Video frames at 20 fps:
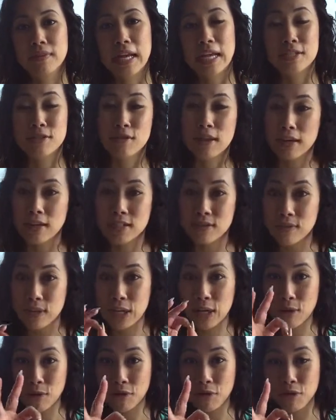So that is
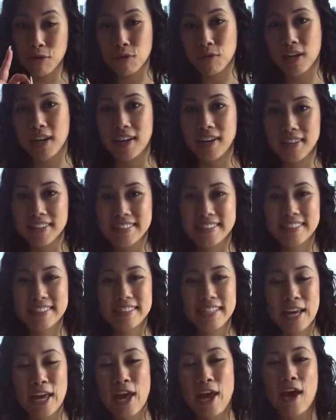video 3
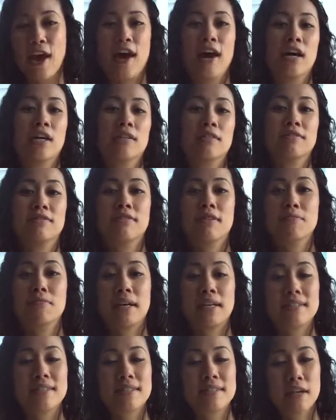of
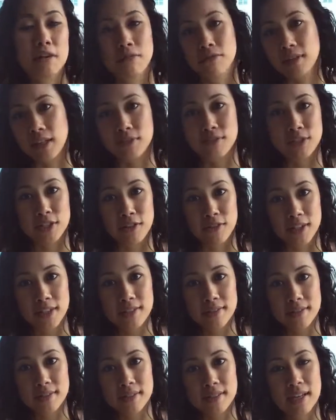my self-love
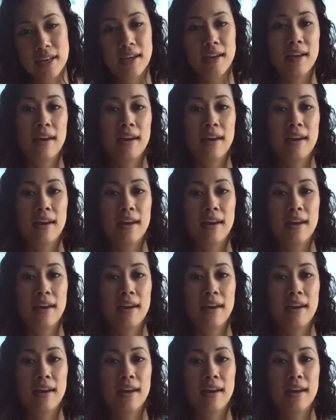series.